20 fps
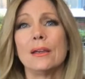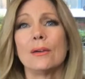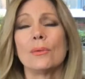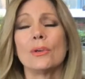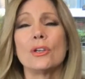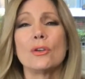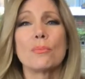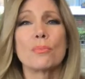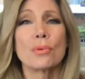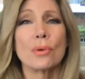
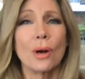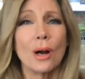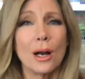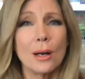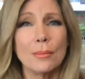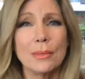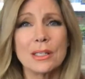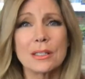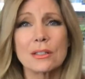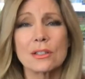when you
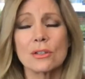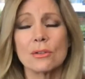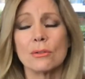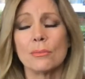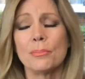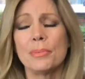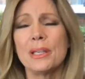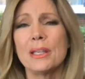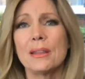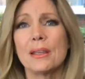promise you'll
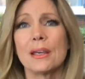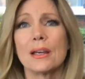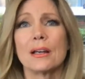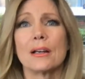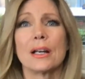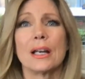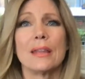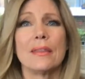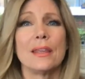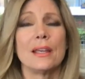be
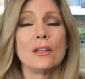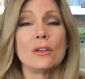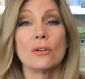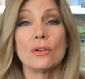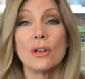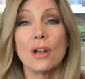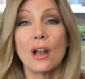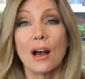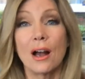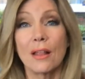there and then you're
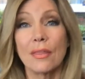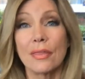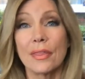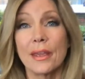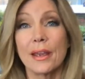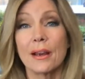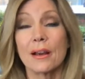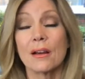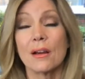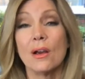not
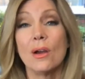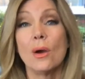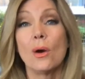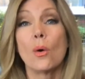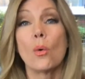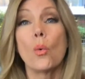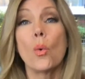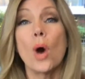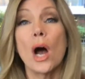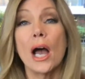there,
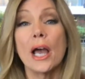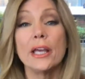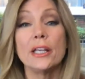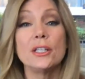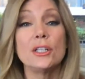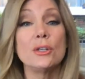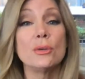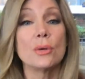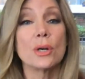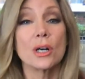why
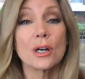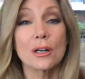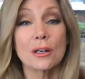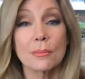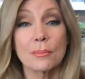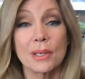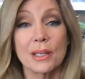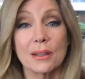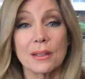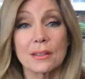do you hurt
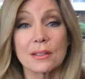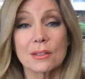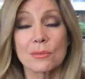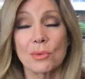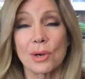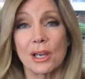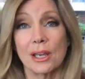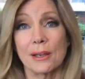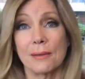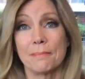me this
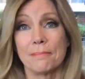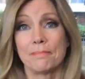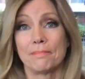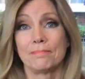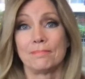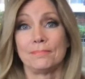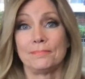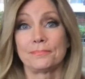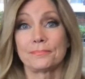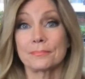way?
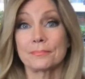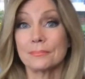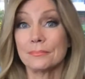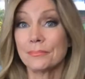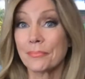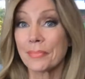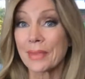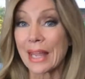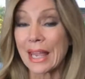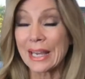
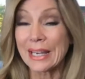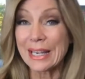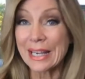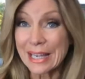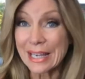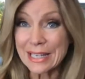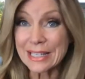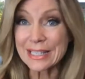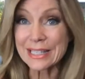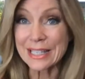And
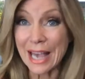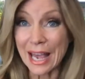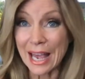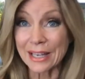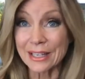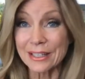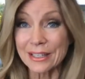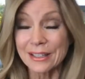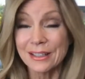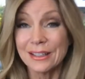he
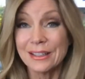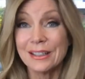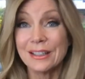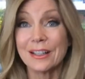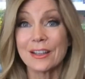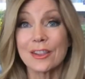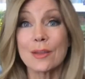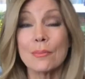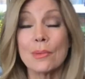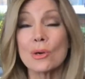said
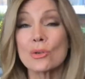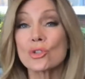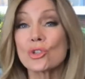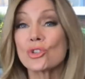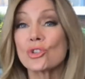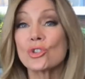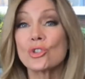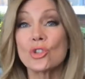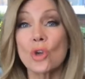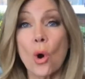the
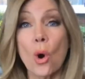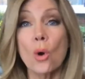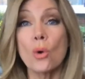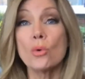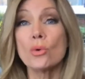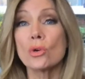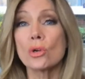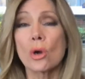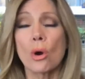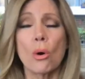most
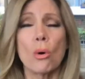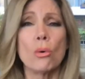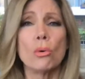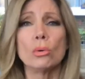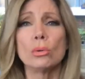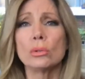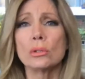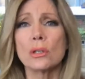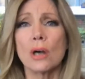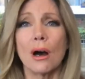stone
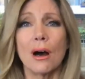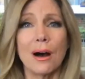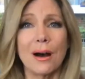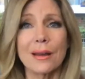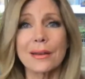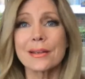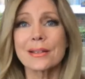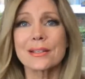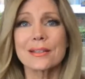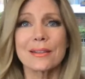cold,
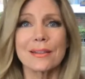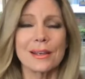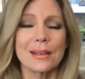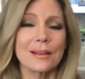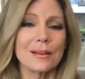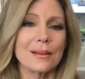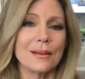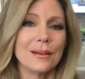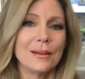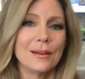honest
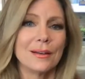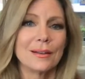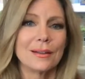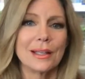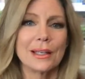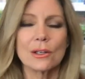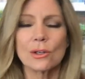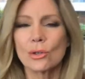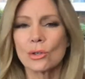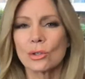thing
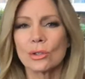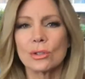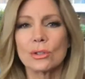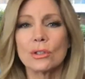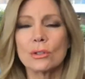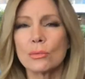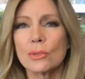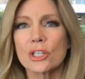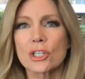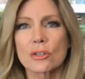that a girl
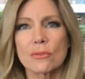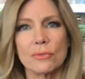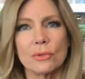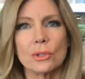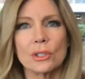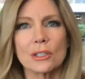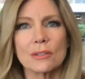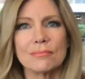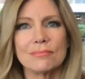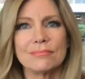could wish
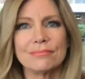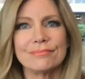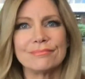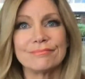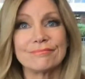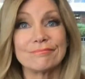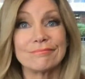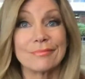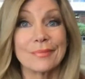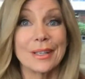for.
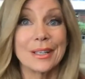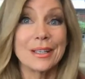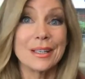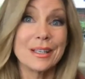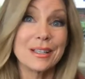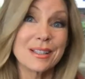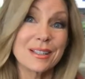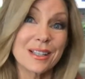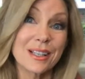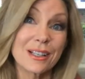And
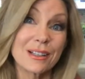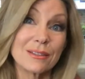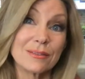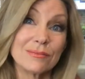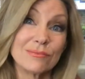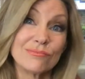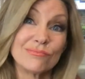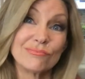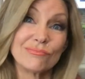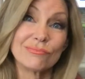he said,
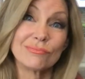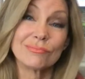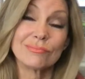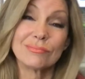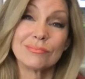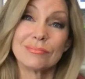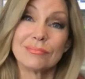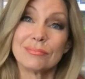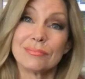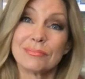
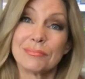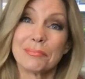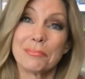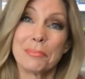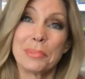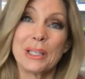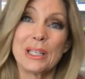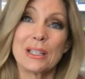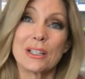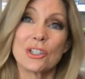
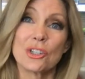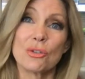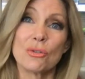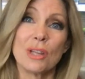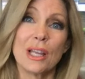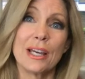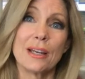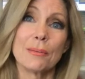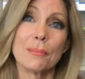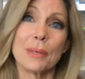because you
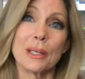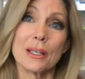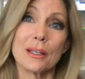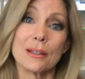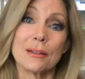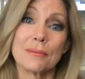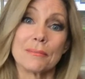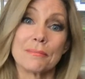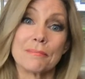let me.